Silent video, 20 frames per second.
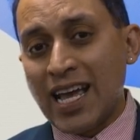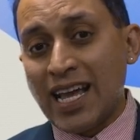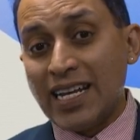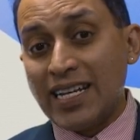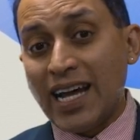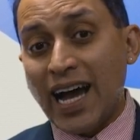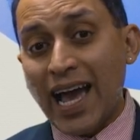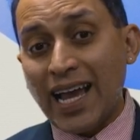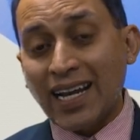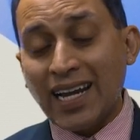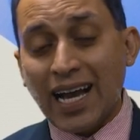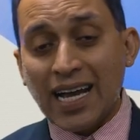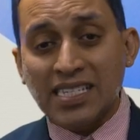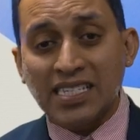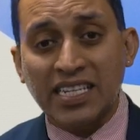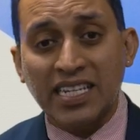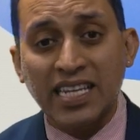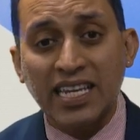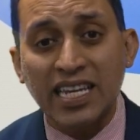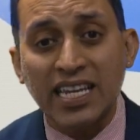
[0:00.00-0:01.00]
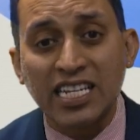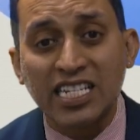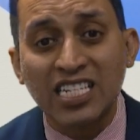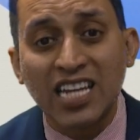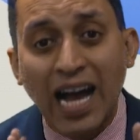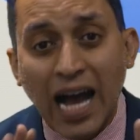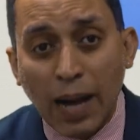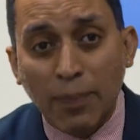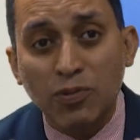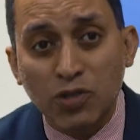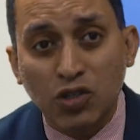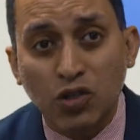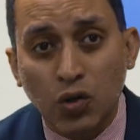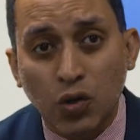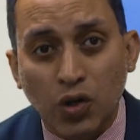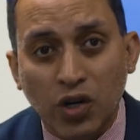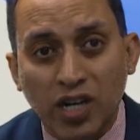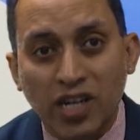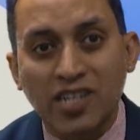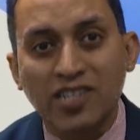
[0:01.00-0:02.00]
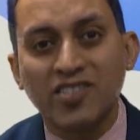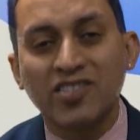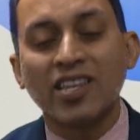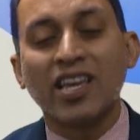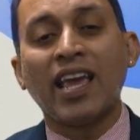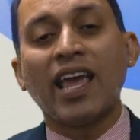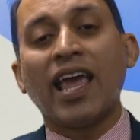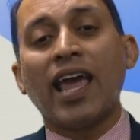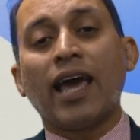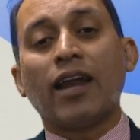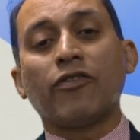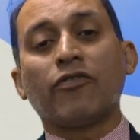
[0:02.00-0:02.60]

Diagnostic E top scores, and